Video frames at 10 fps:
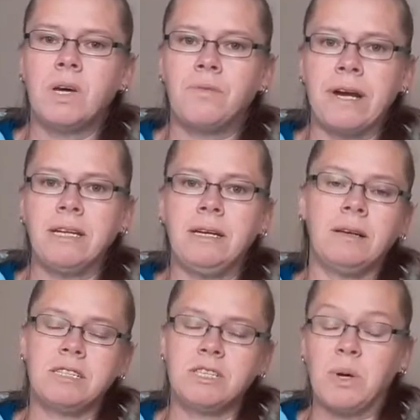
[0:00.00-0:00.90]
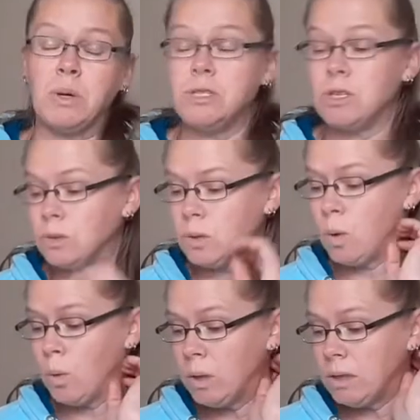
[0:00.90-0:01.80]
ranking, I suppose you could
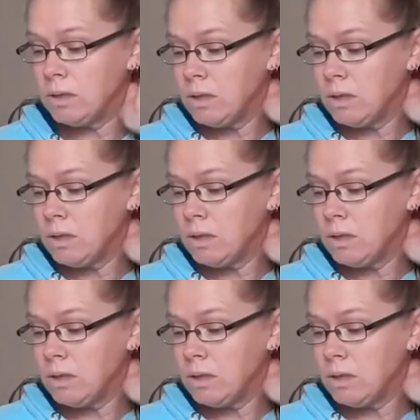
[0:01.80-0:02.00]
call it.